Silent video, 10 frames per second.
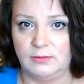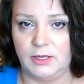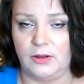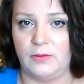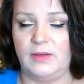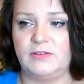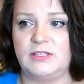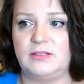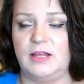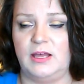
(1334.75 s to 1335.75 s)

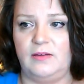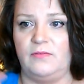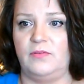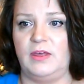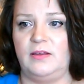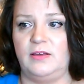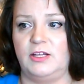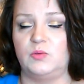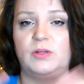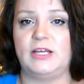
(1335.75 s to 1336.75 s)

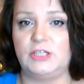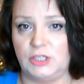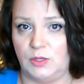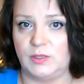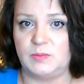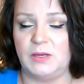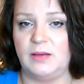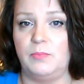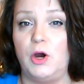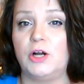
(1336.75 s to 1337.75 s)
It's what they do. It's
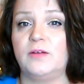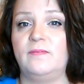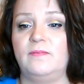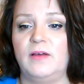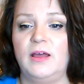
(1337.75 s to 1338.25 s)
become part of,